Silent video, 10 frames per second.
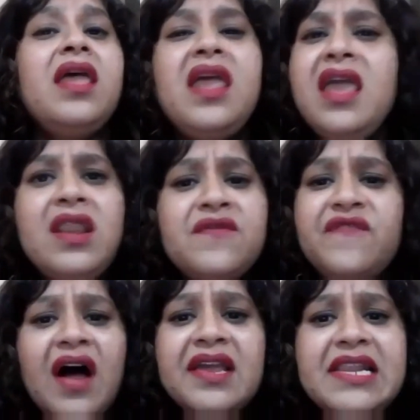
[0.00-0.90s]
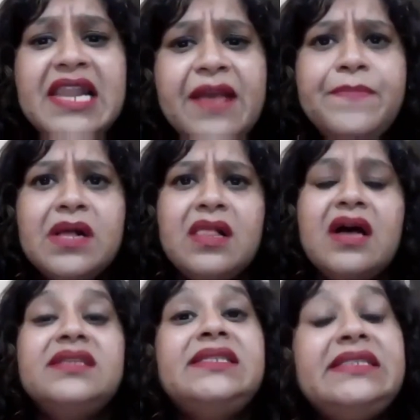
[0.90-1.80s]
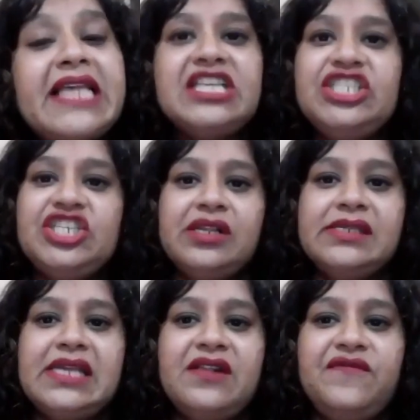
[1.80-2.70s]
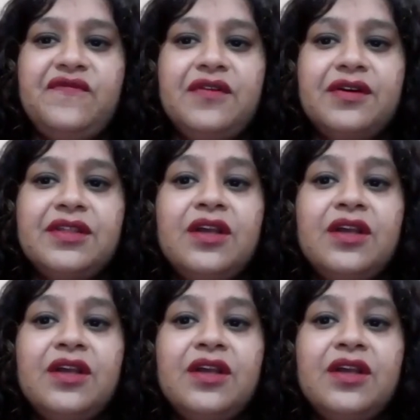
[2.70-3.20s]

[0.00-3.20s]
inviolable, essential self worth.